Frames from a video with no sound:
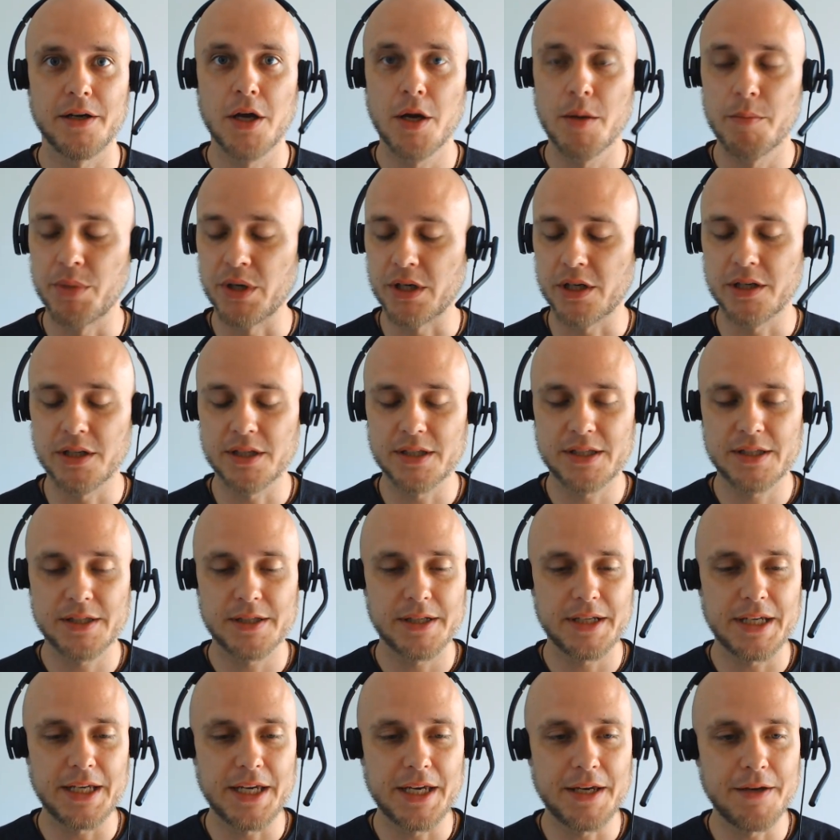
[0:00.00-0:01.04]
Because
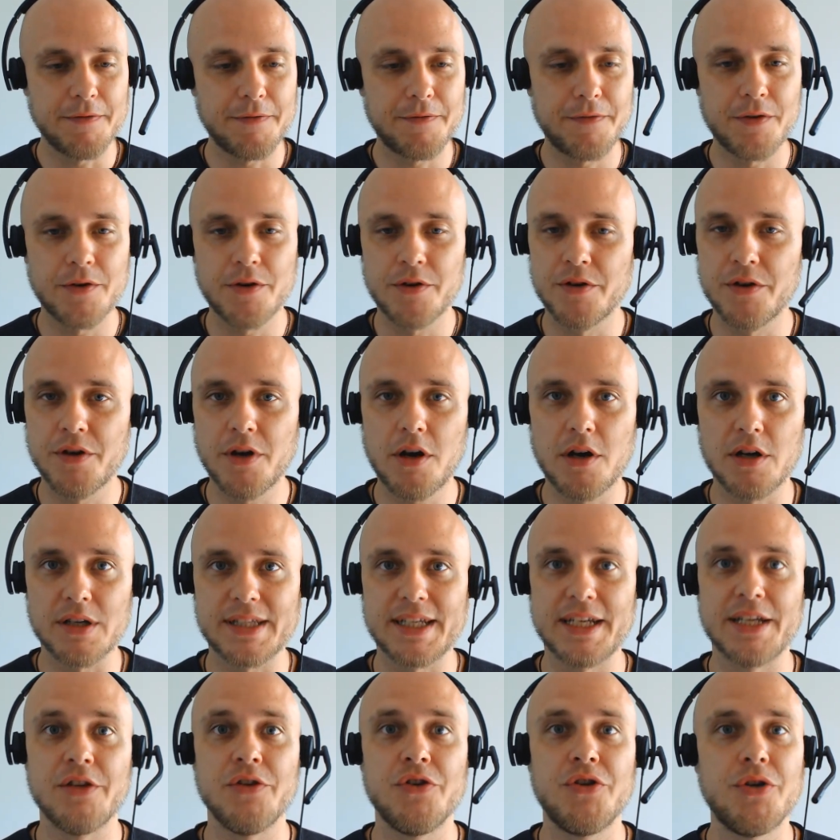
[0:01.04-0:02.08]
if you're not,
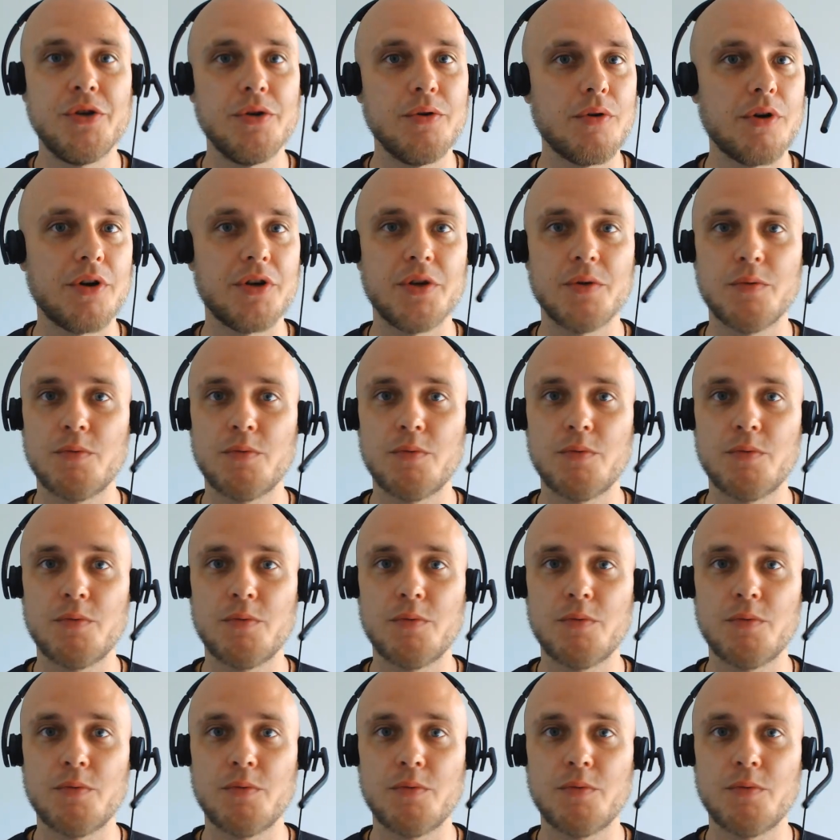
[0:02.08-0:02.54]
and you are the